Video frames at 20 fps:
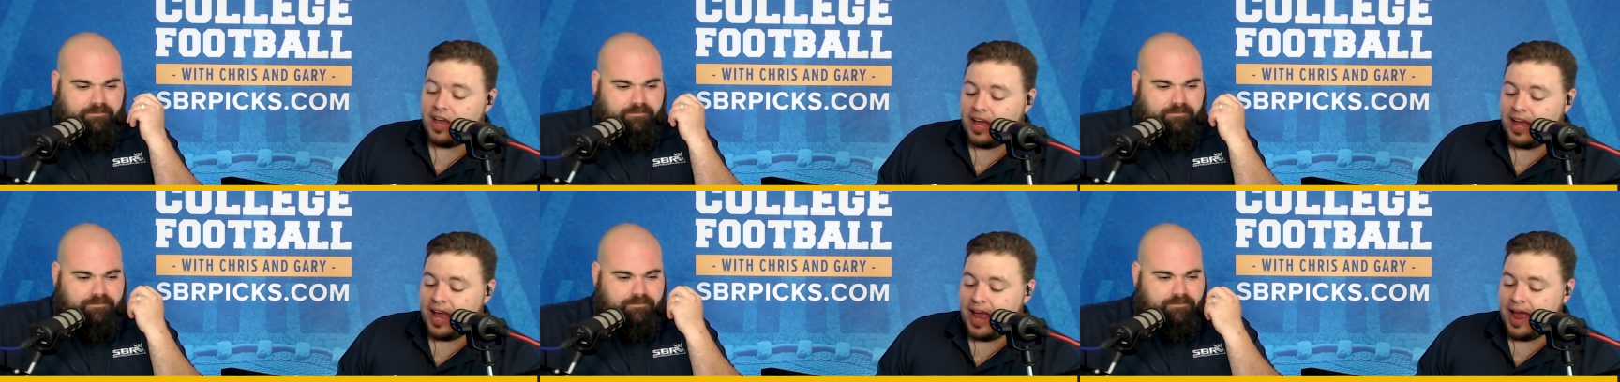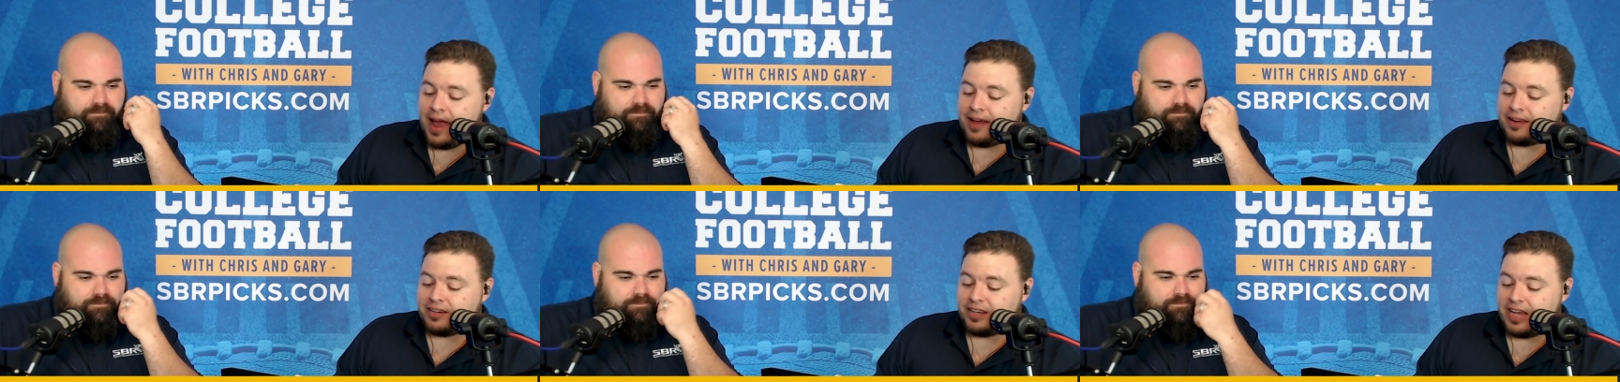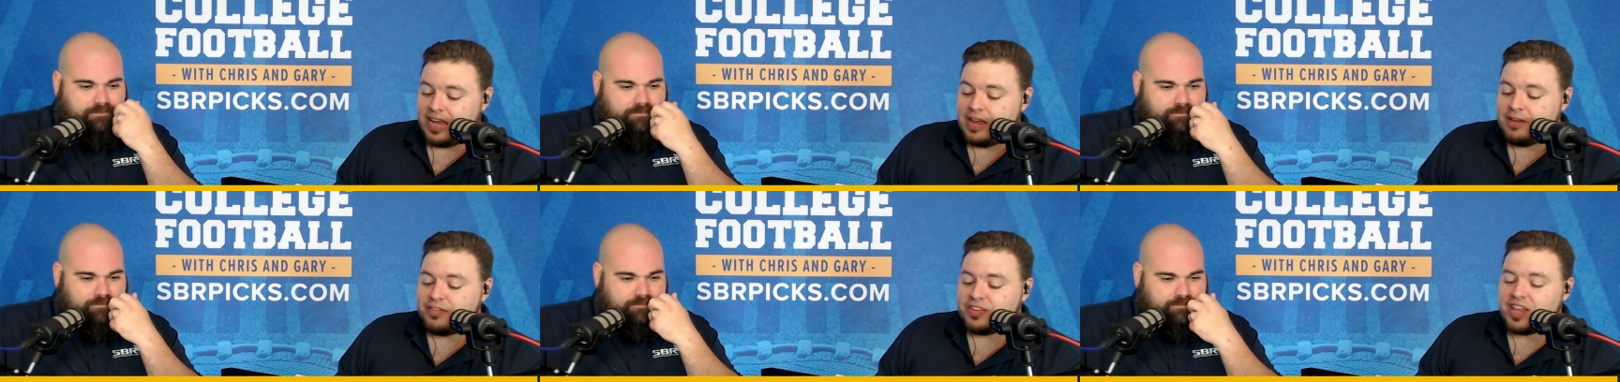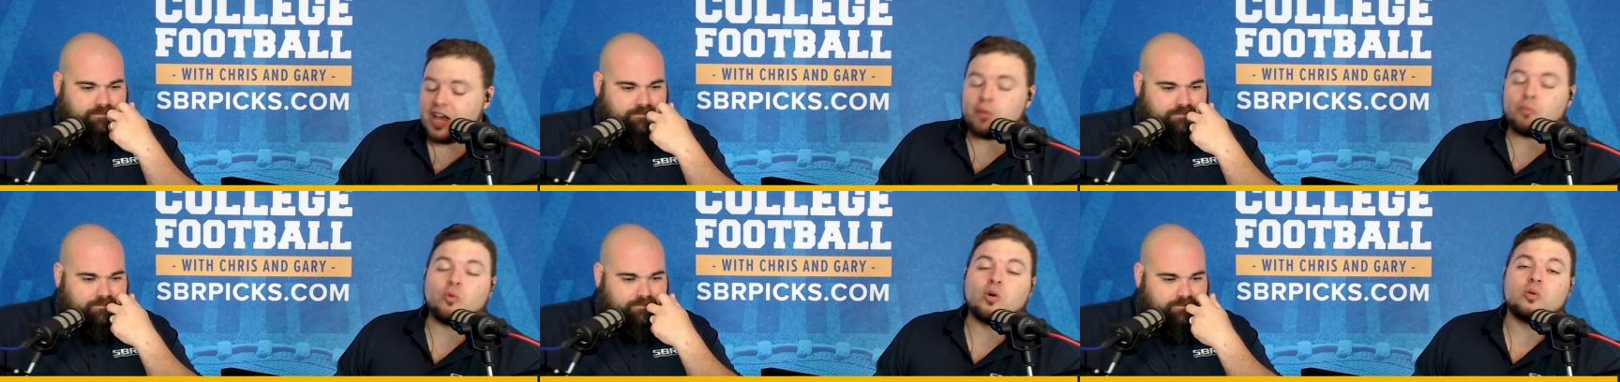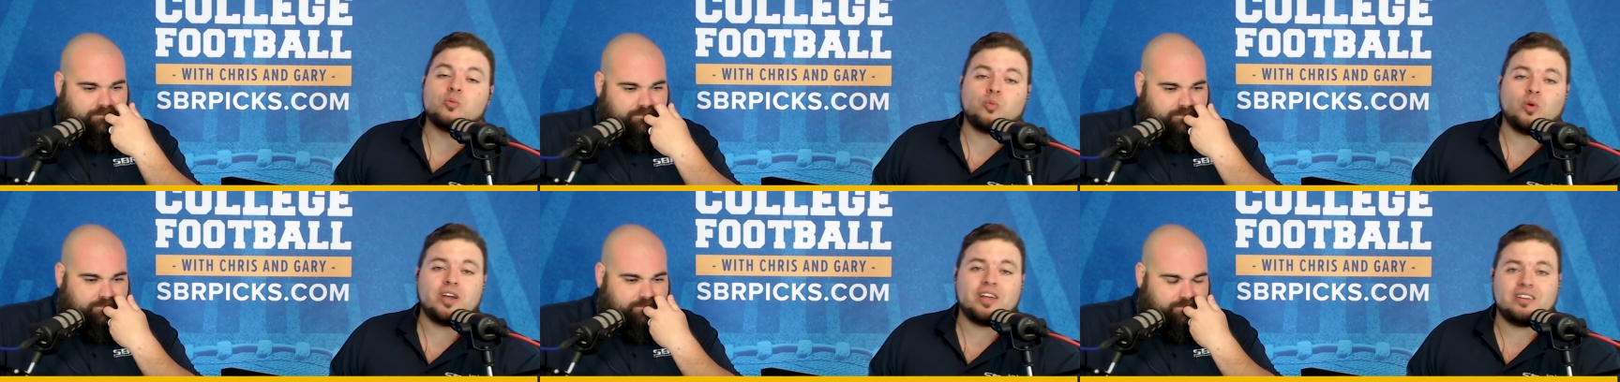Speaker 1: And even that
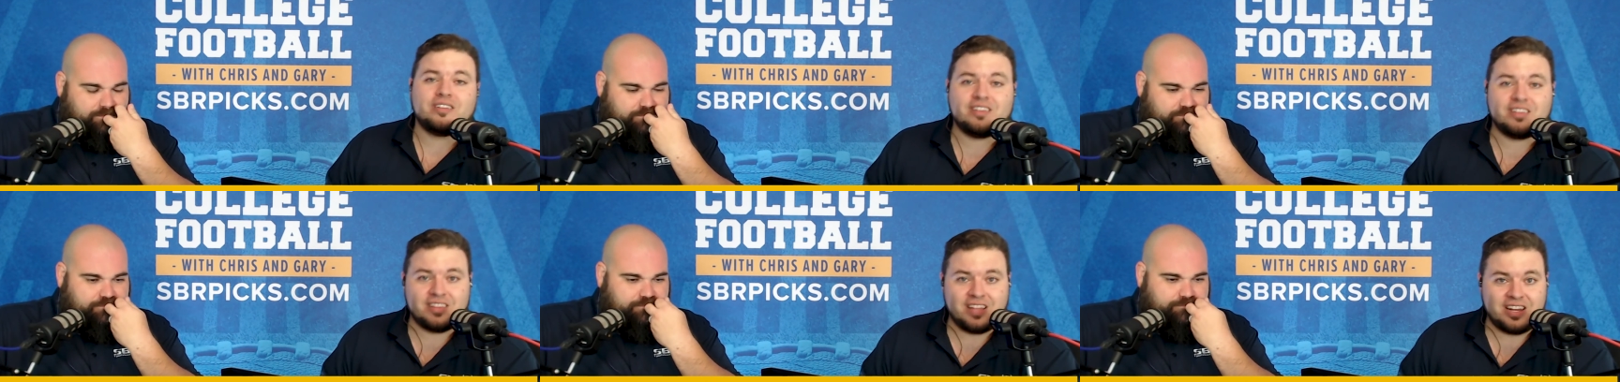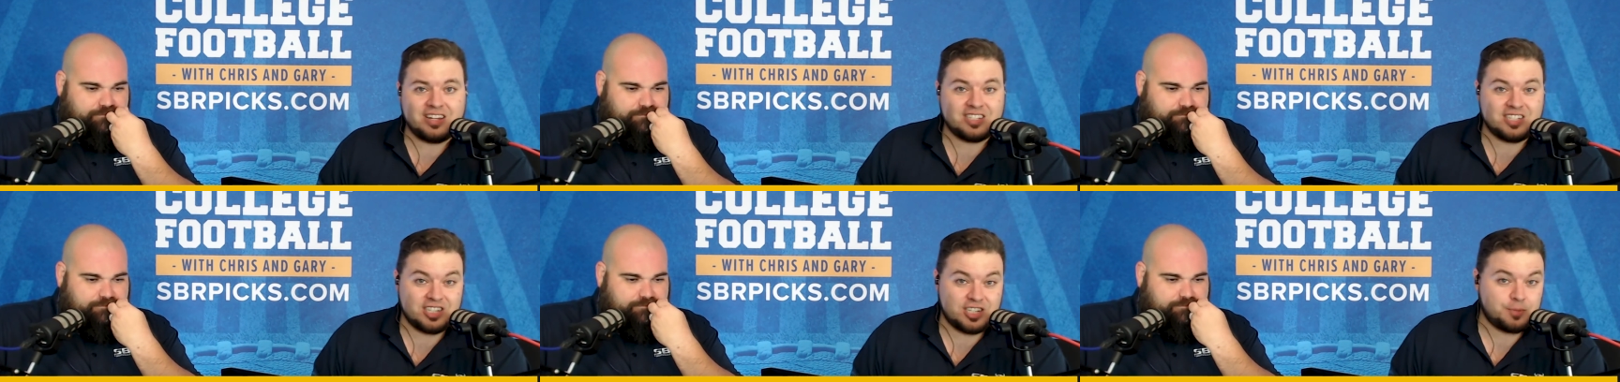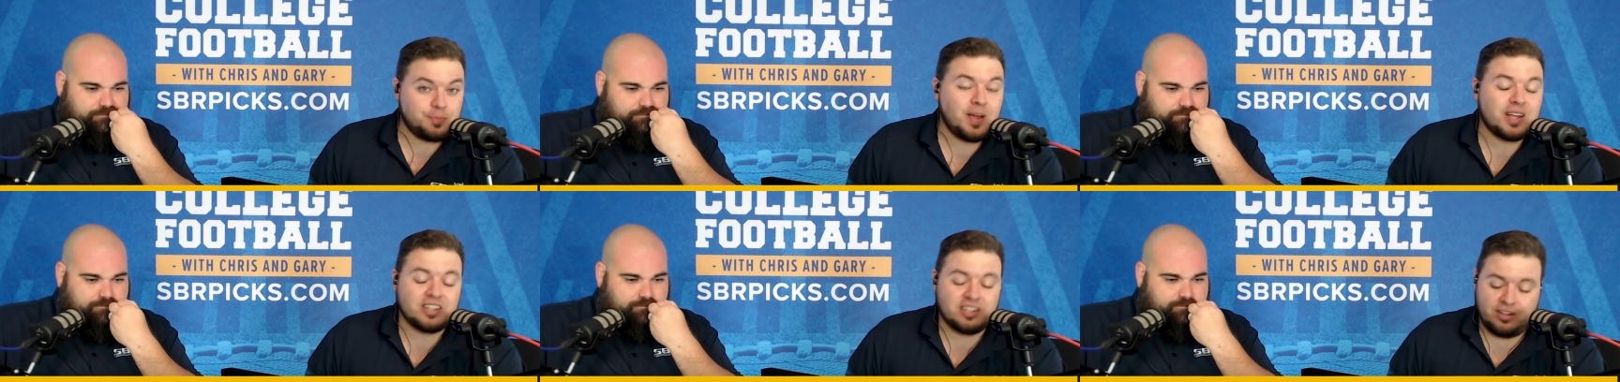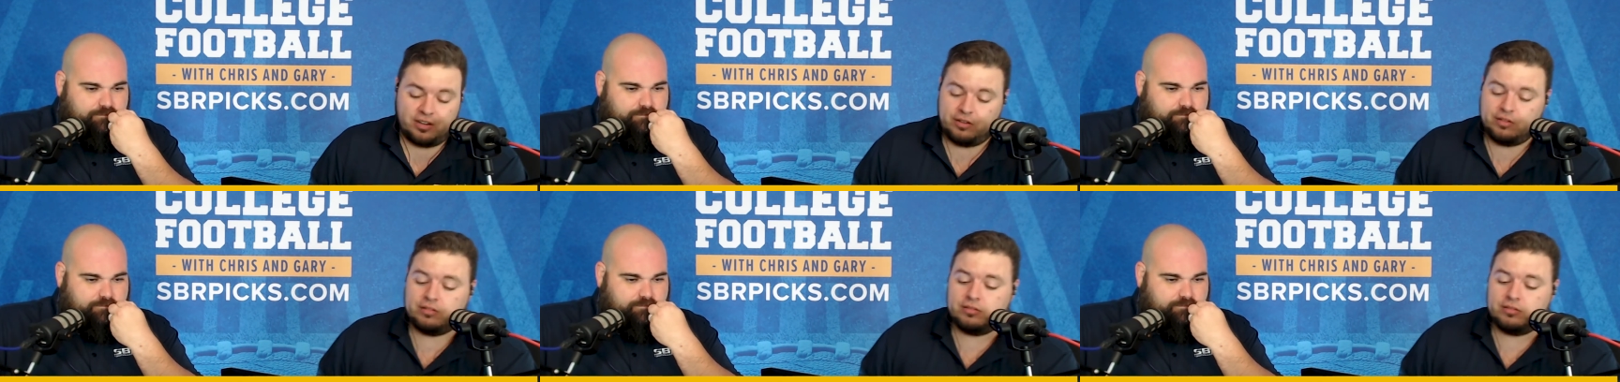1 win that is expected,